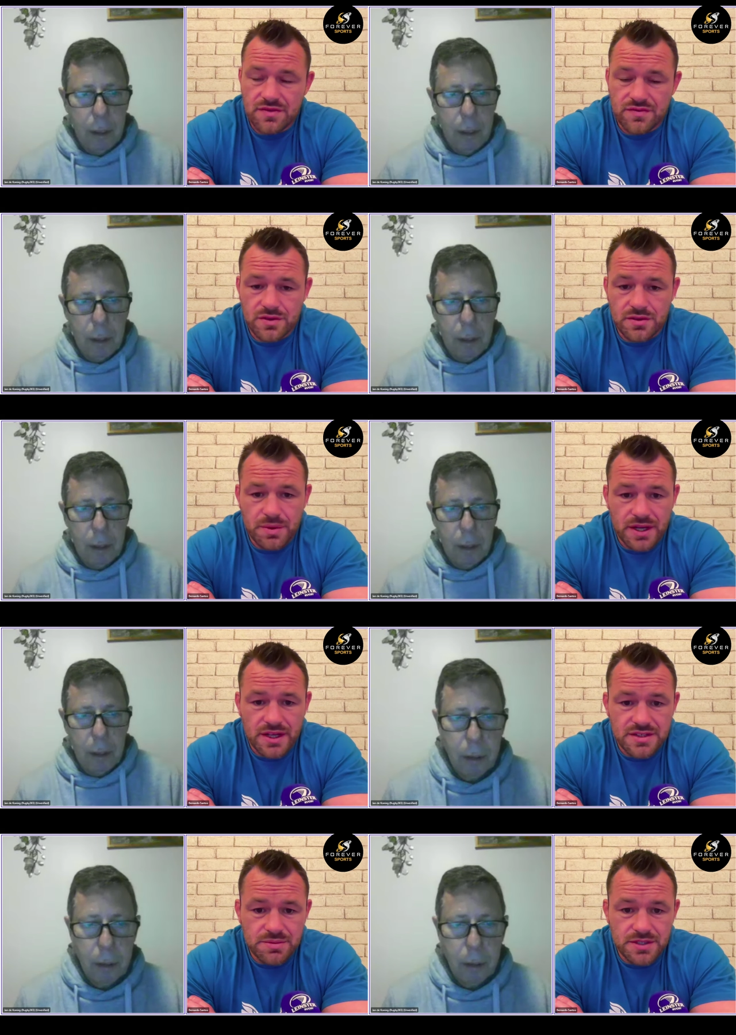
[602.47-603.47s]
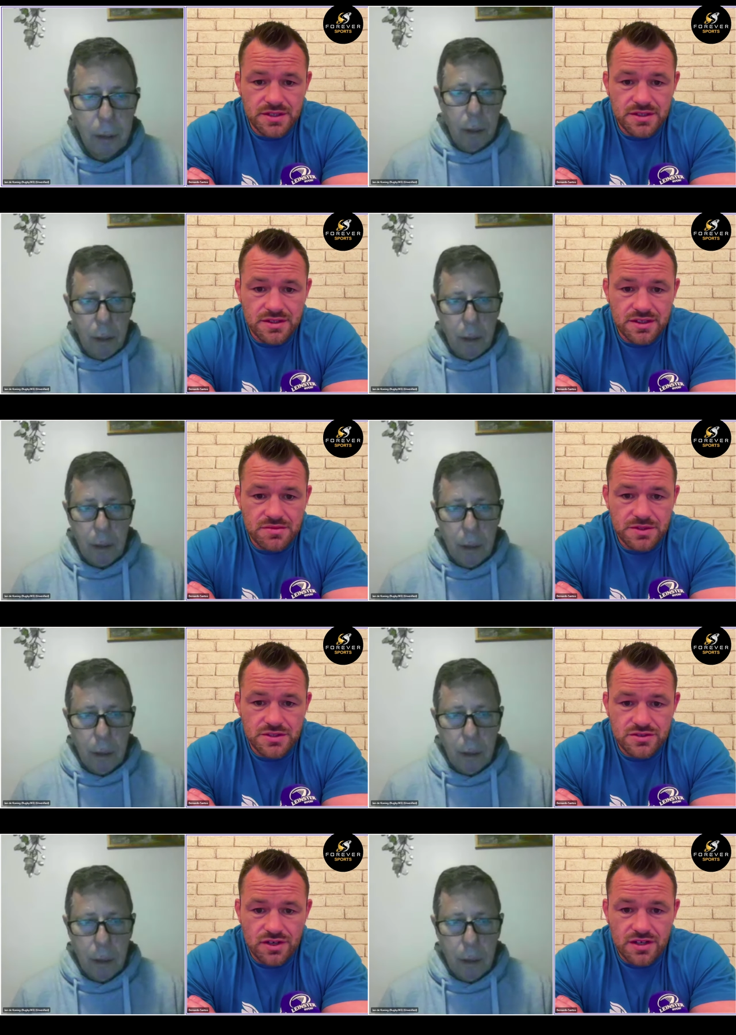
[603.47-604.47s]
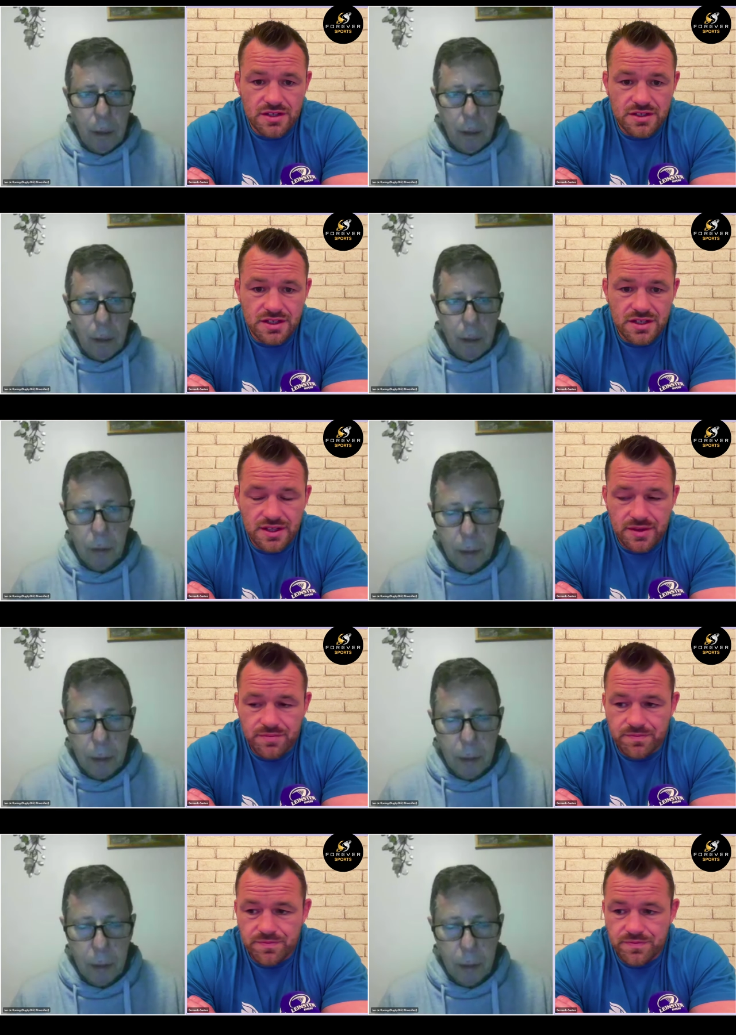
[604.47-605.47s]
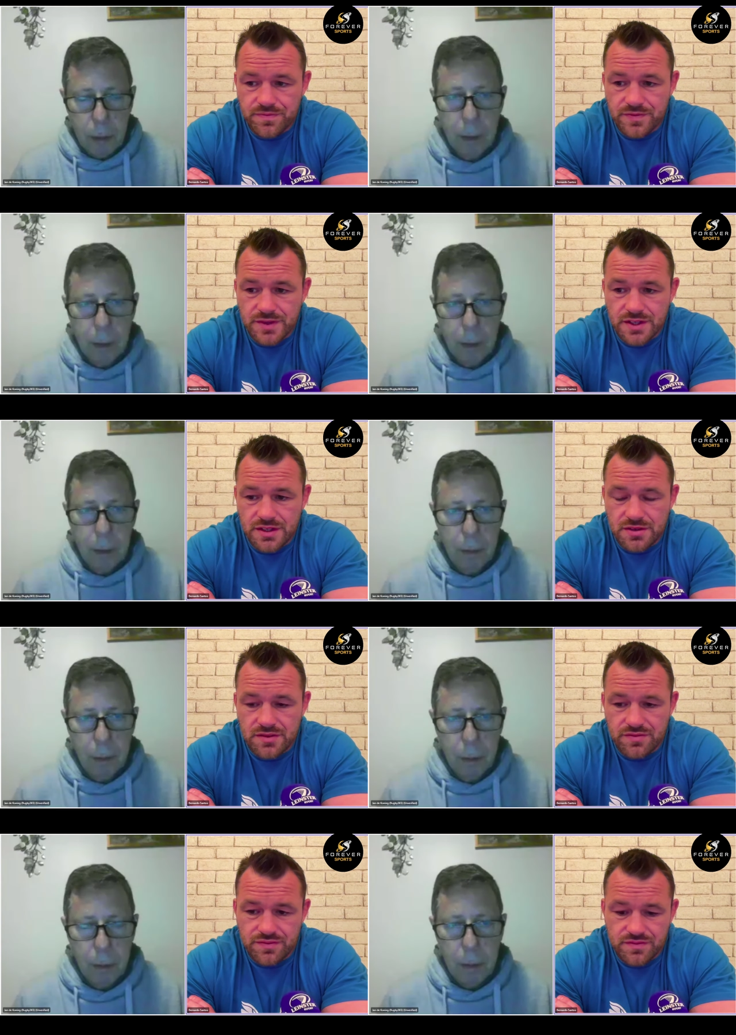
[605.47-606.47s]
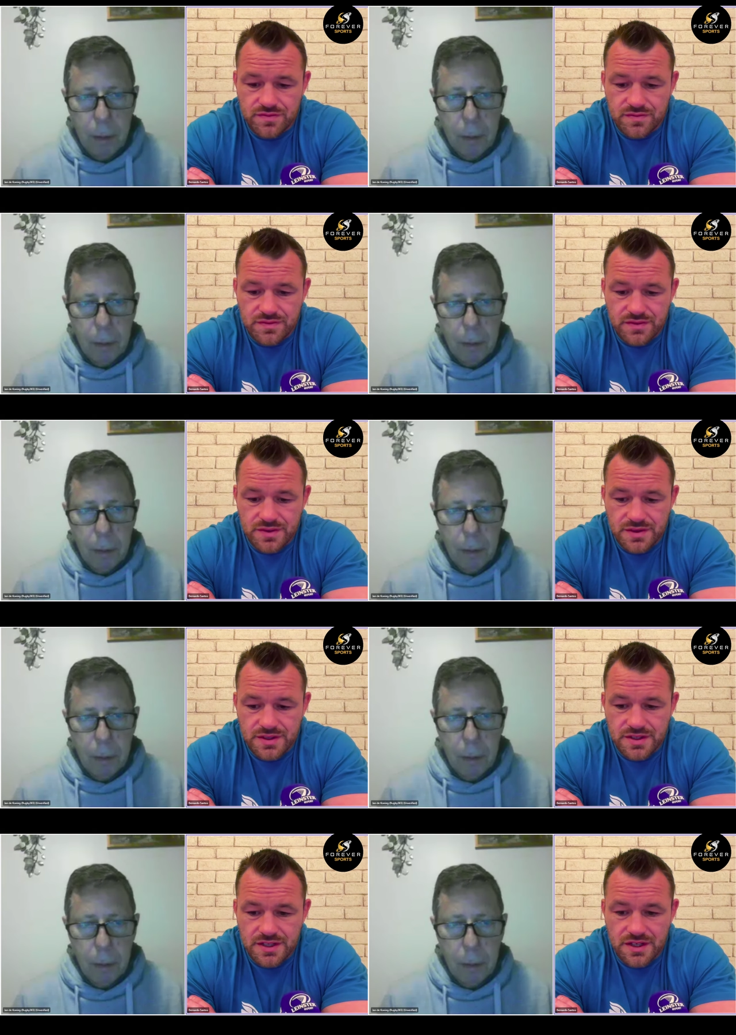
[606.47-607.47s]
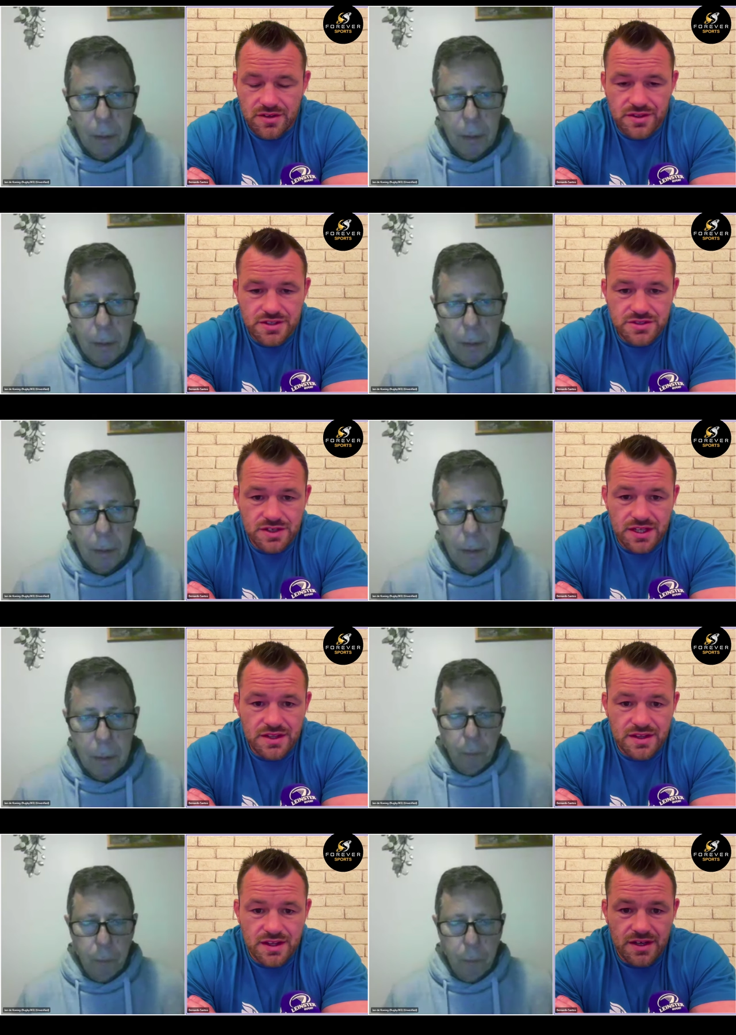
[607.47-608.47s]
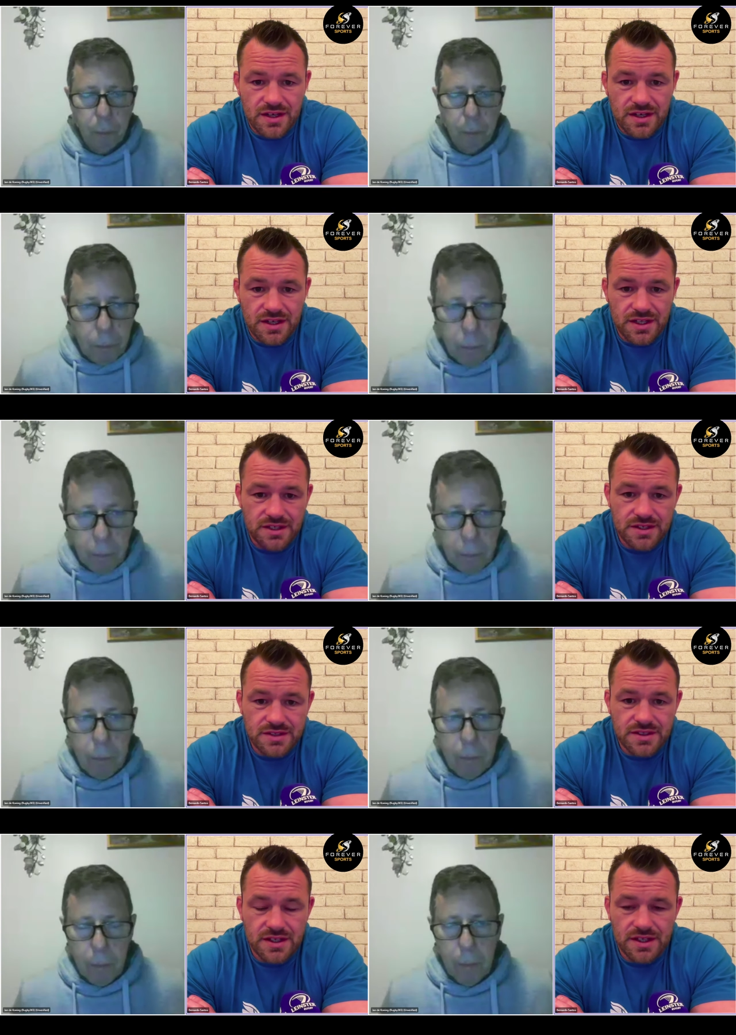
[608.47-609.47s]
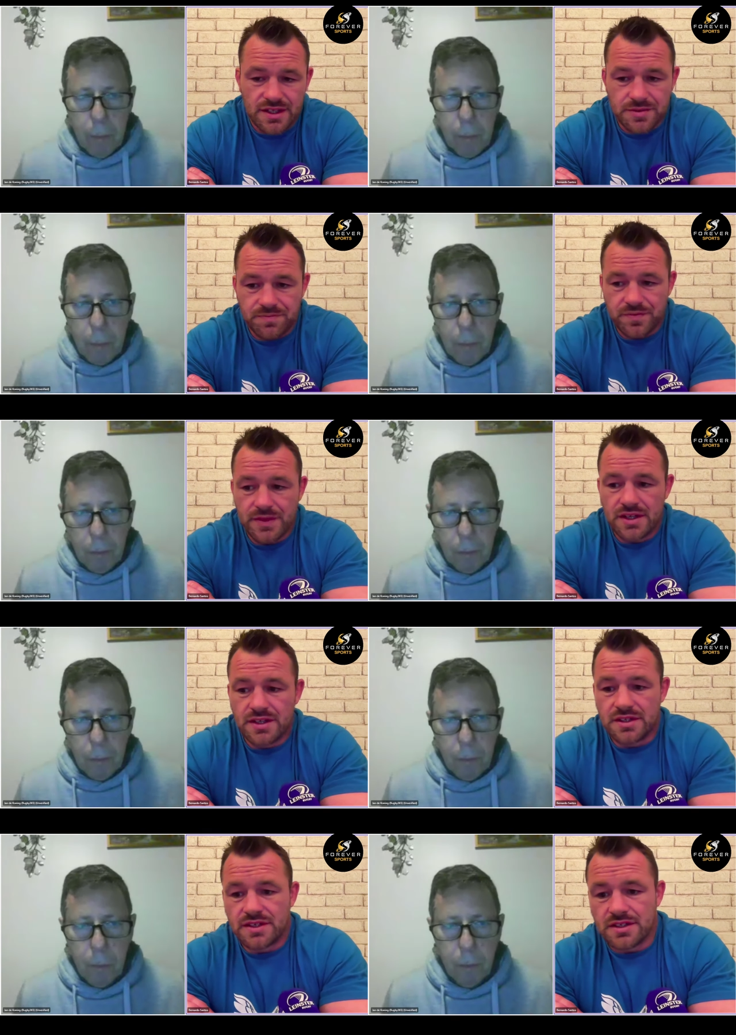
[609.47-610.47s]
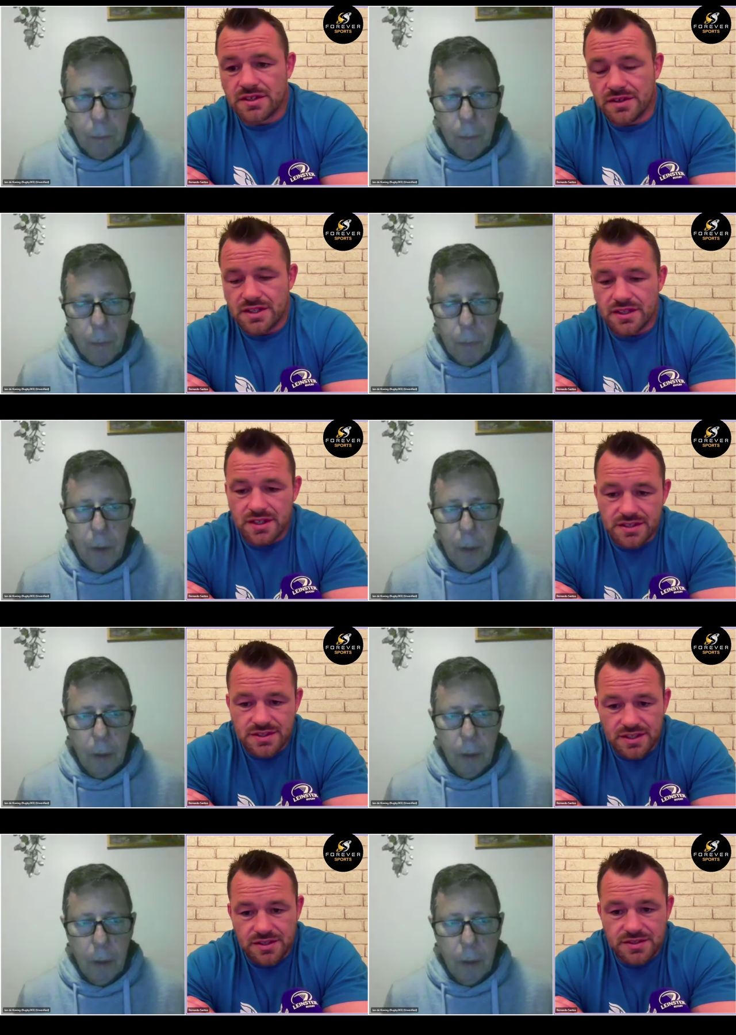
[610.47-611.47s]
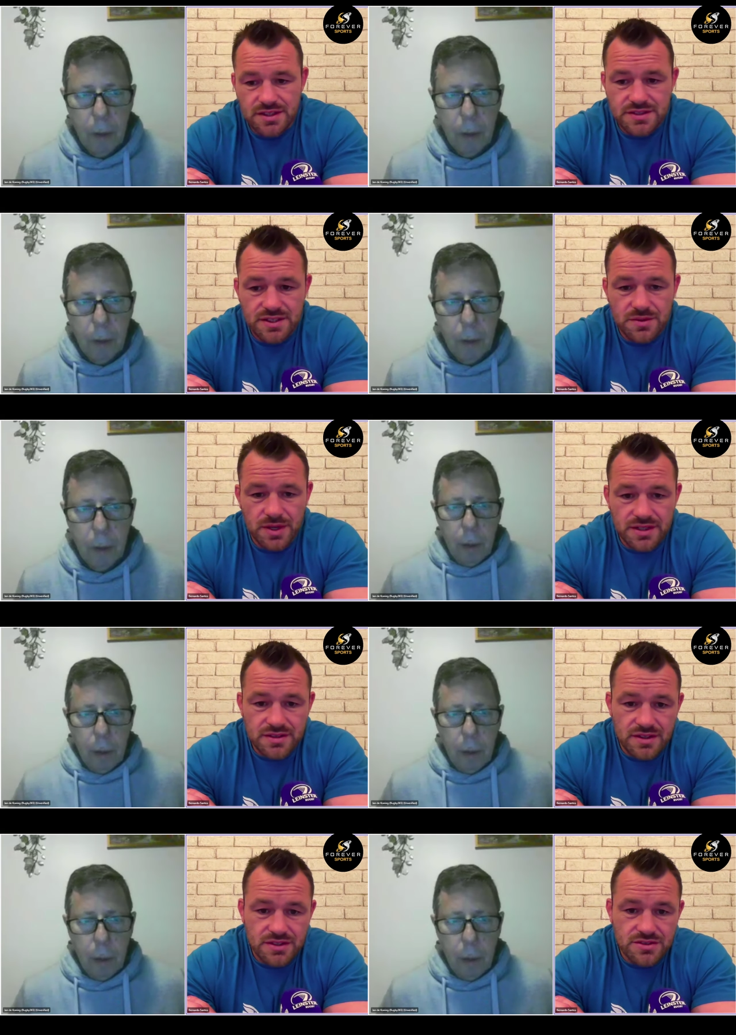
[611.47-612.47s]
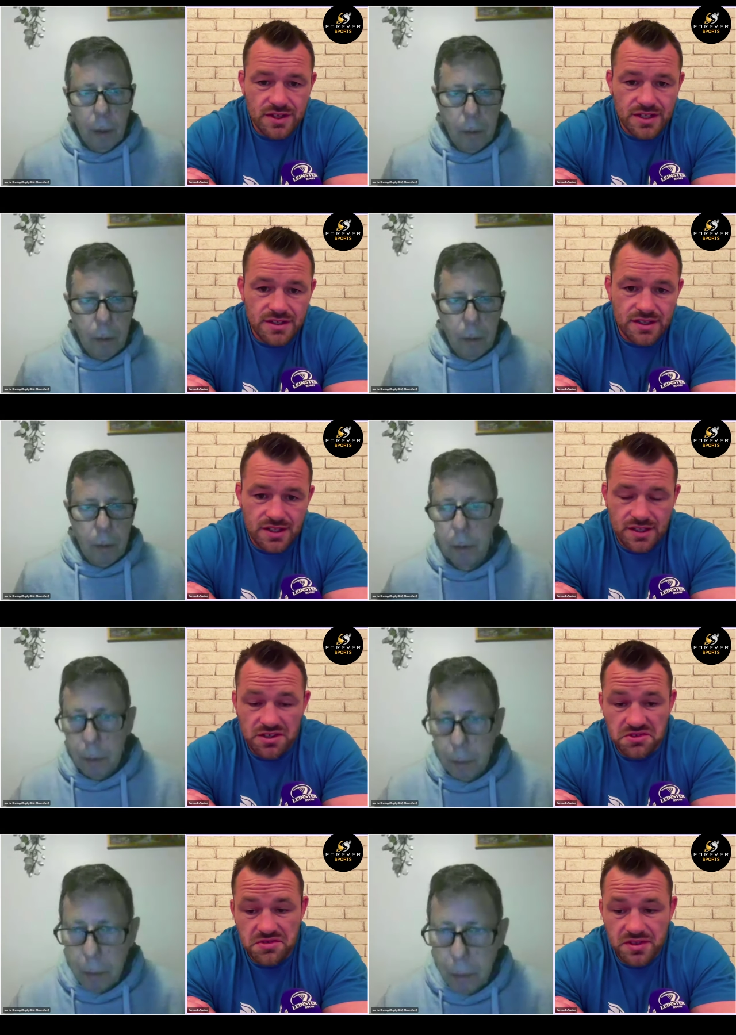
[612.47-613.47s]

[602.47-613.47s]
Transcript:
Speaker 1: forward pack has been has been strong. Um, you know they've they know their strength there, and um, you know I think they stick they stick well to their strength, and then they look